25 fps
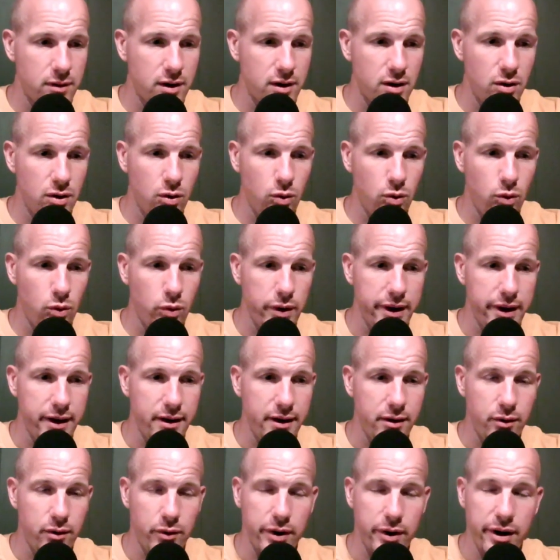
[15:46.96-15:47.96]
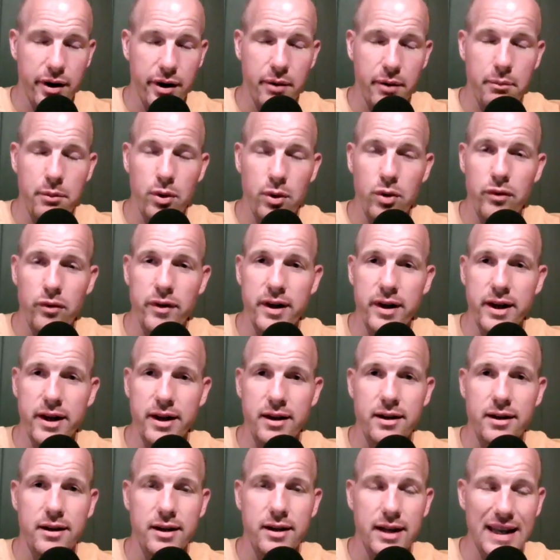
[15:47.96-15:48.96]
you know, we are
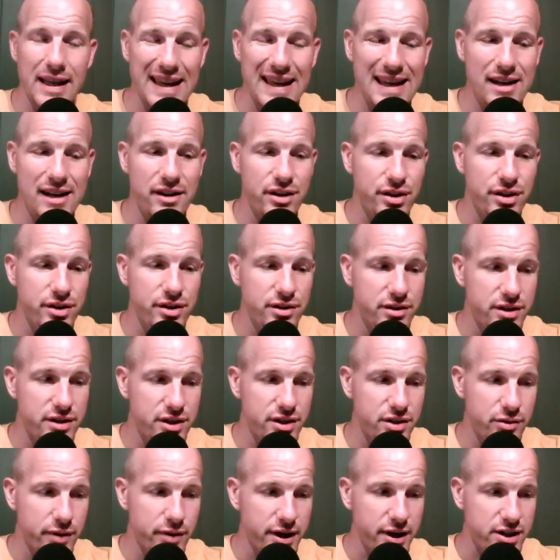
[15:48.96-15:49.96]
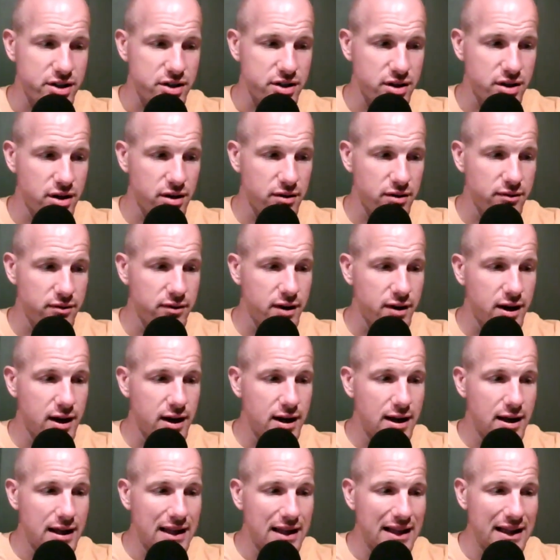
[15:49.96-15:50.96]
moving in the direction of
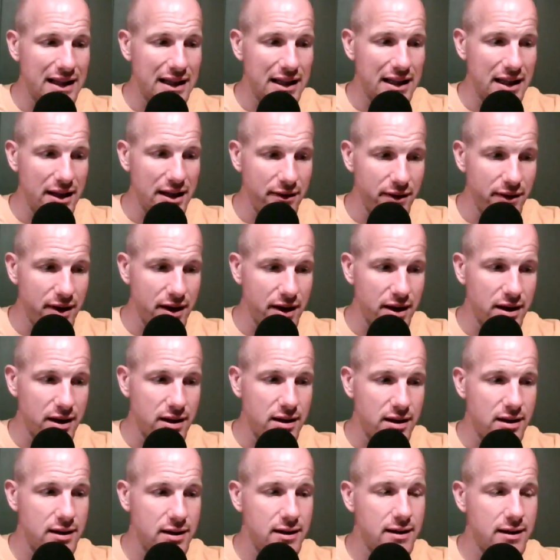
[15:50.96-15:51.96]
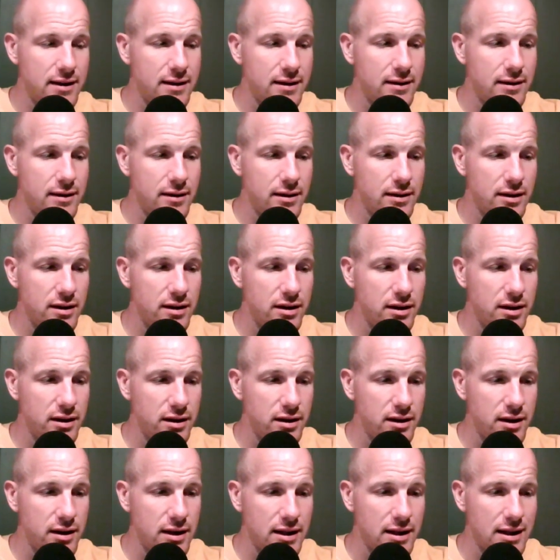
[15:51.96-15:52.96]
living
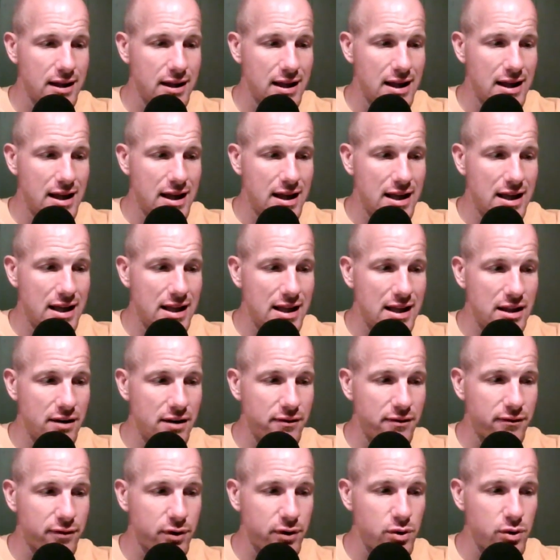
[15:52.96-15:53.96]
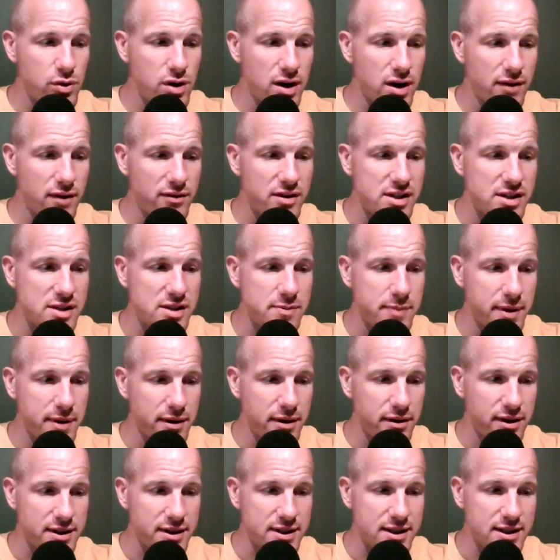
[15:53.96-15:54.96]
the fruit of the
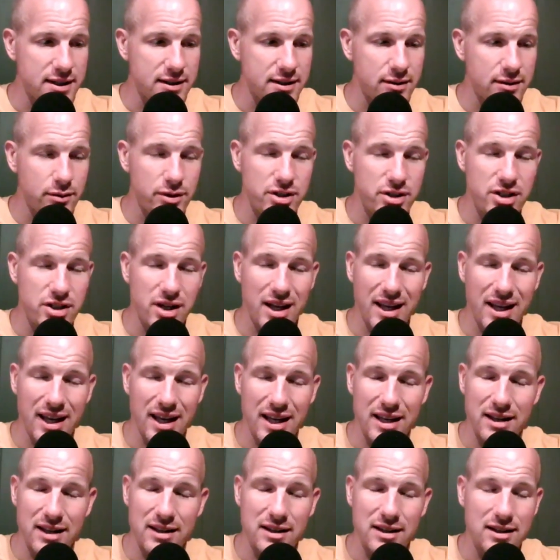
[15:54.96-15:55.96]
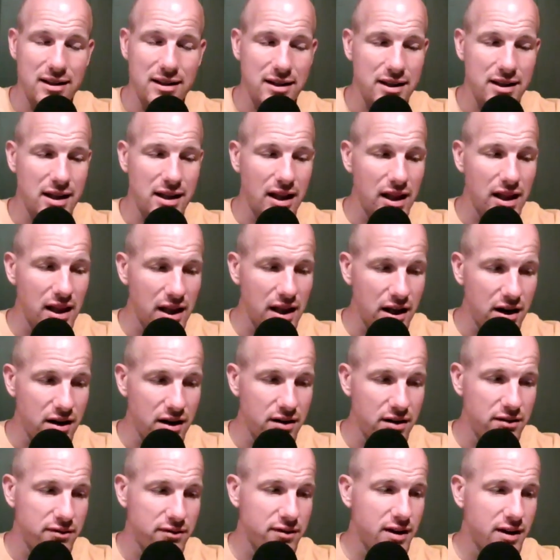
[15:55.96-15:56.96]
Spirit, which again, the
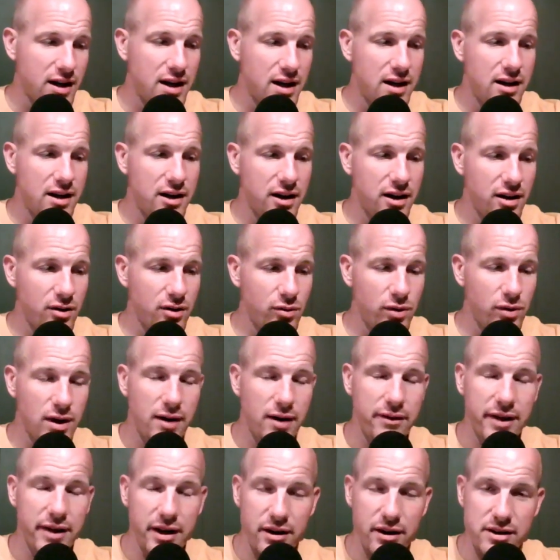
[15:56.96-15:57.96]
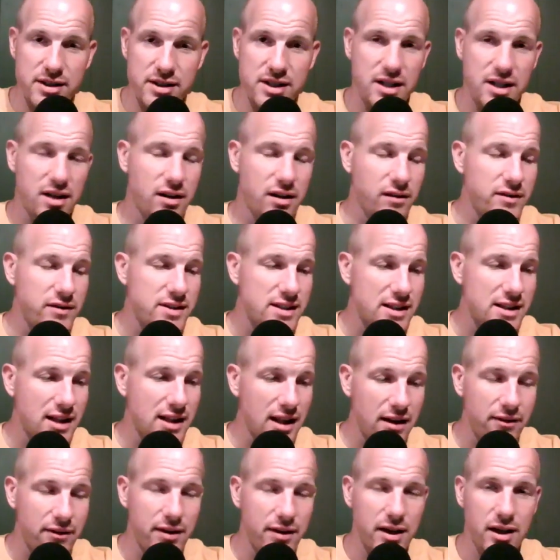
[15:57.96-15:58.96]
love, you know, loving ourselves,
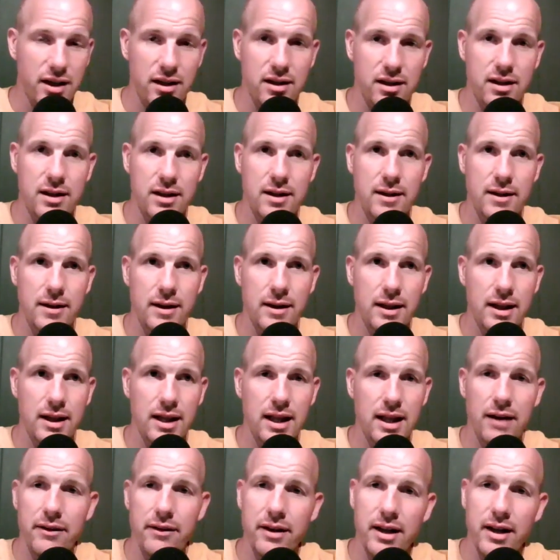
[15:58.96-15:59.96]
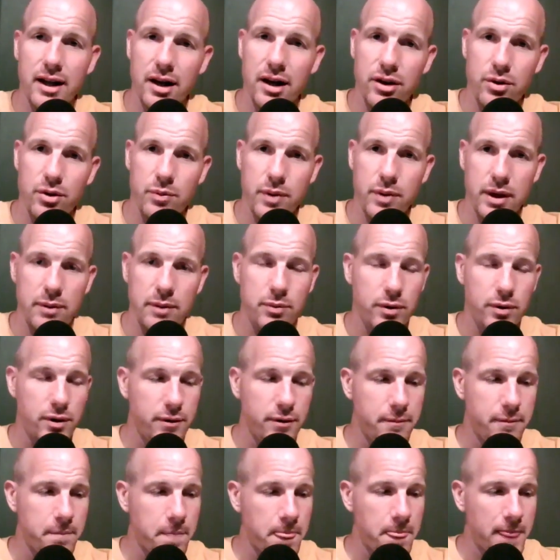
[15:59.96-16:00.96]
loving other
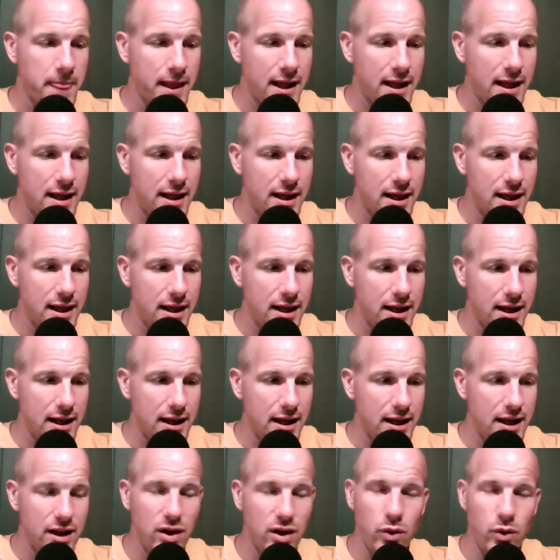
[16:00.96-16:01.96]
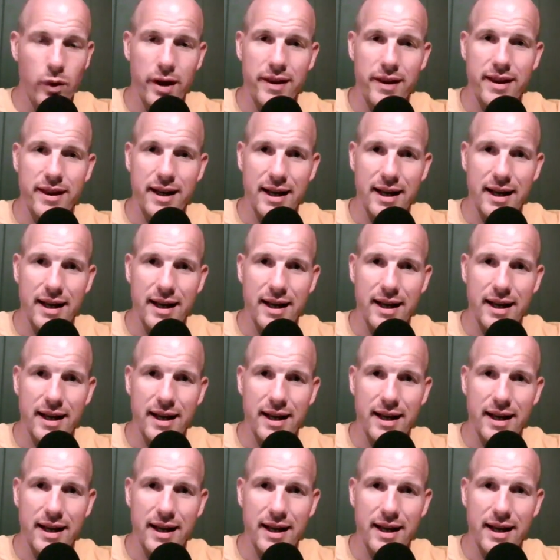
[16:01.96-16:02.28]
people in the way